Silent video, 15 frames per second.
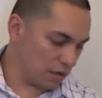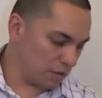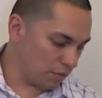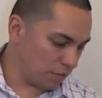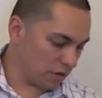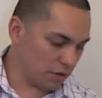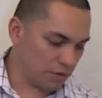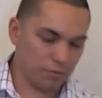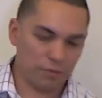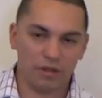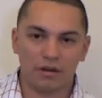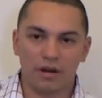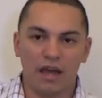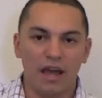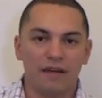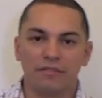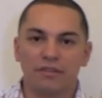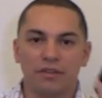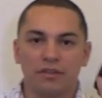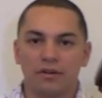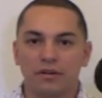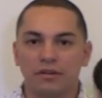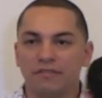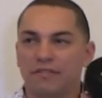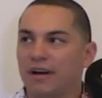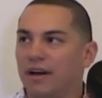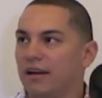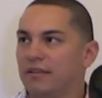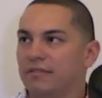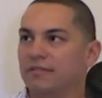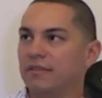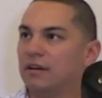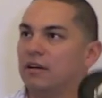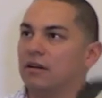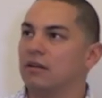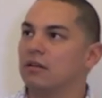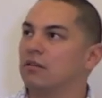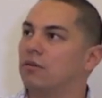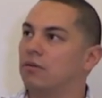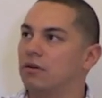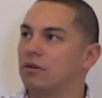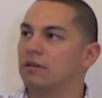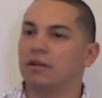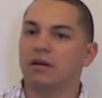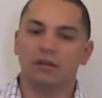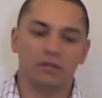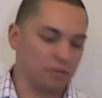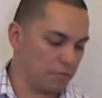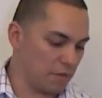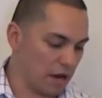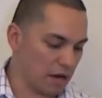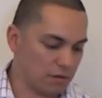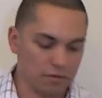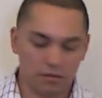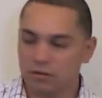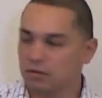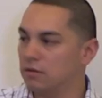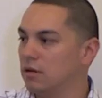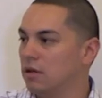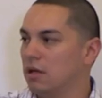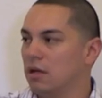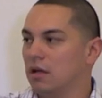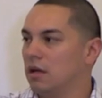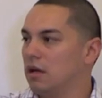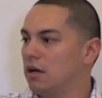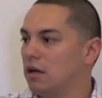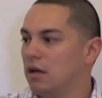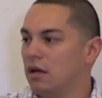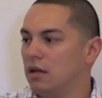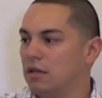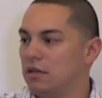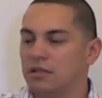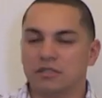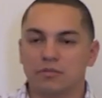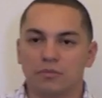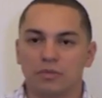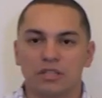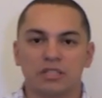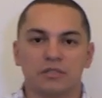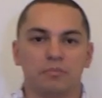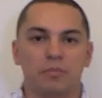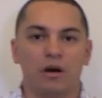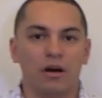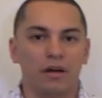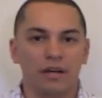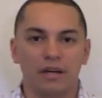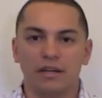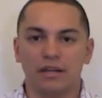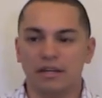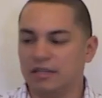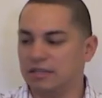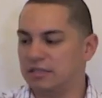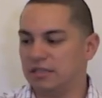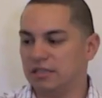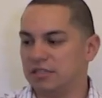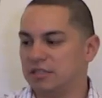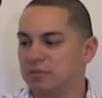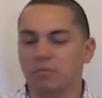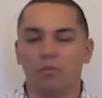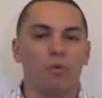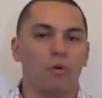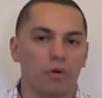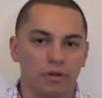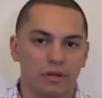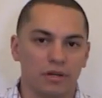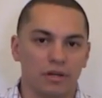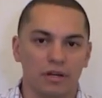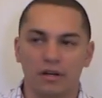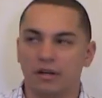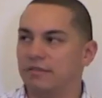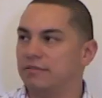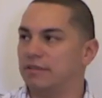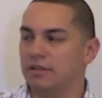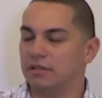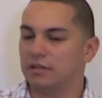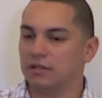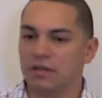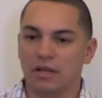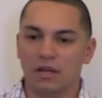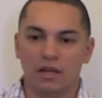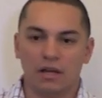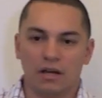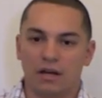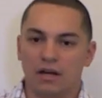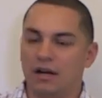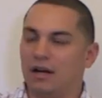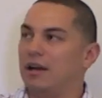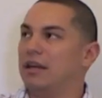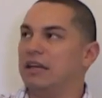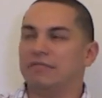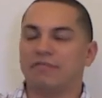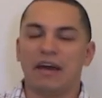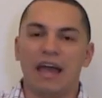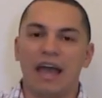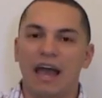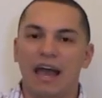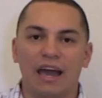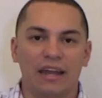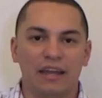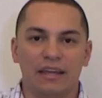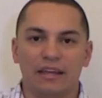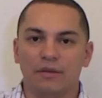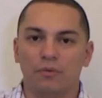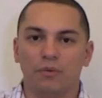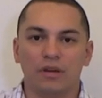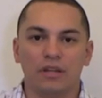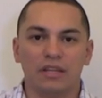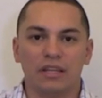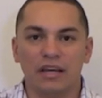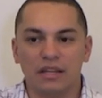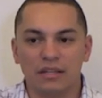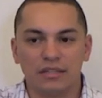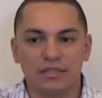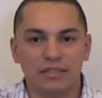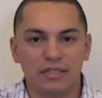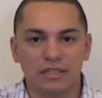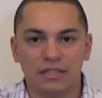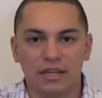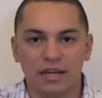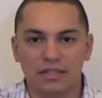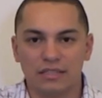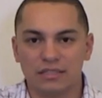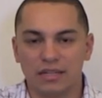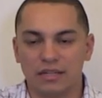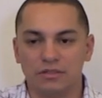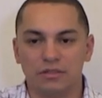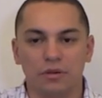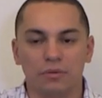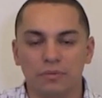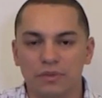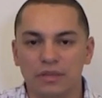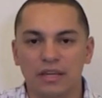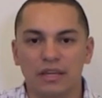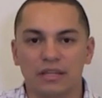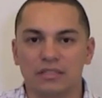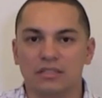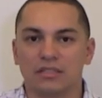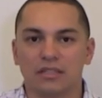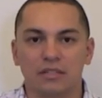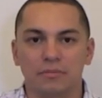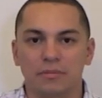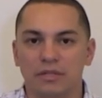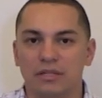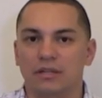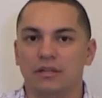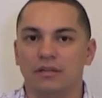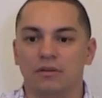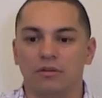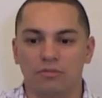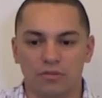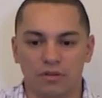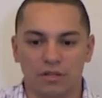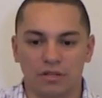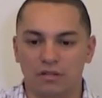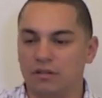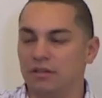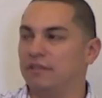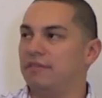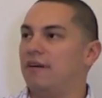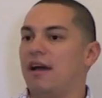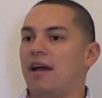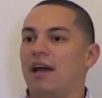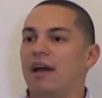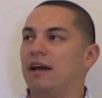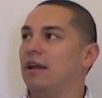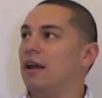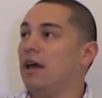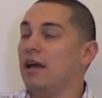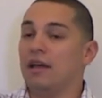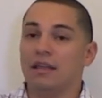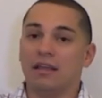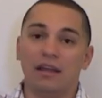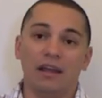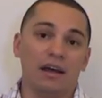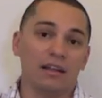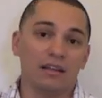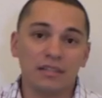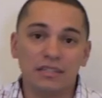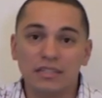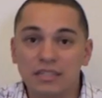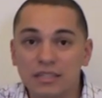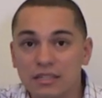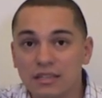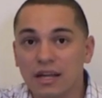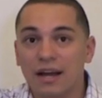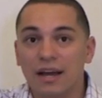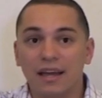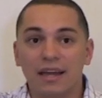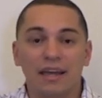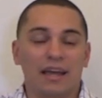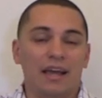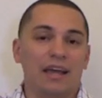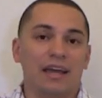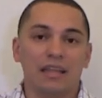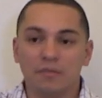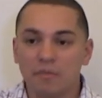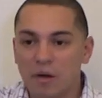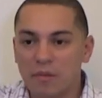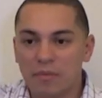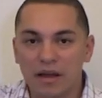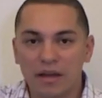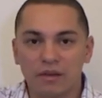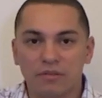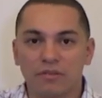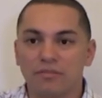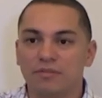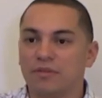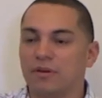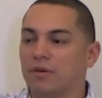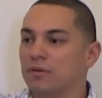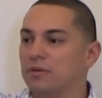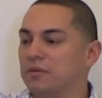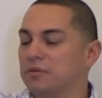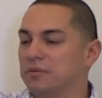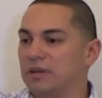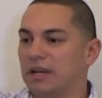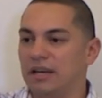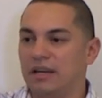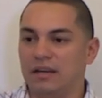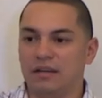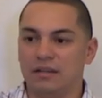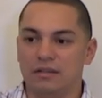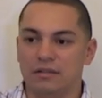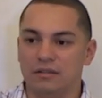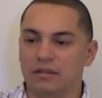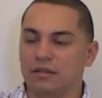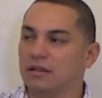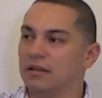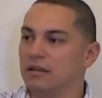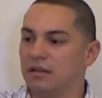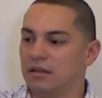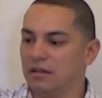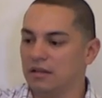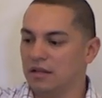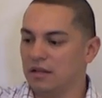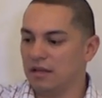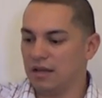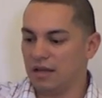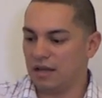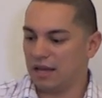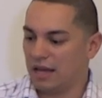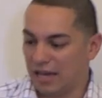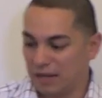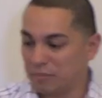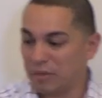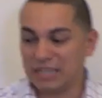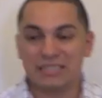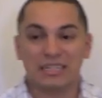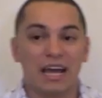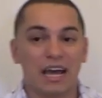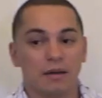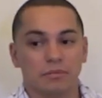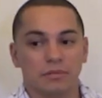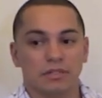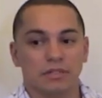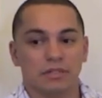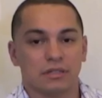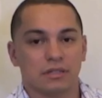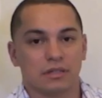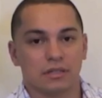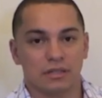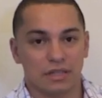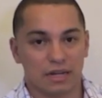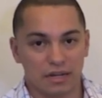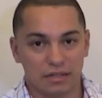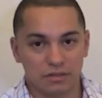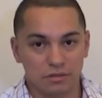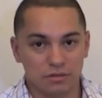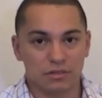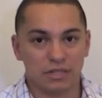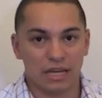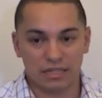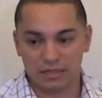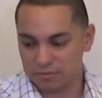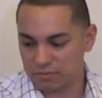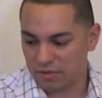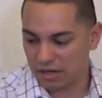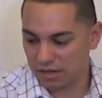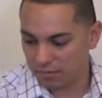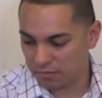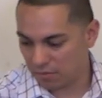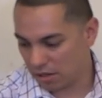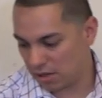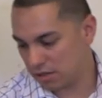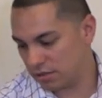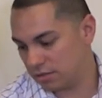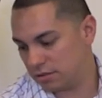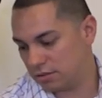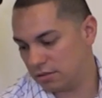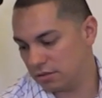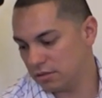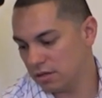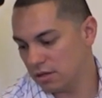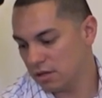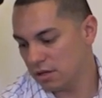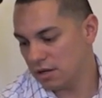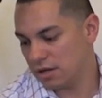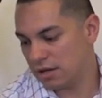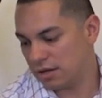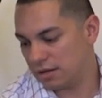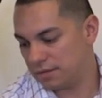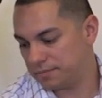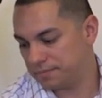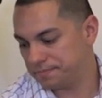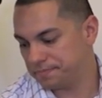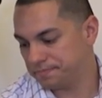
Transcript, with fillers: whether whether I have the thirty-five L or the one hundred macro, this with this ball head, it, it's more than enough. And Uh, if I add one of the L E D lights, I don't think it's going to be overkill. If I add an L E D light and my microphone and and my tablet that I use as my monitor, um,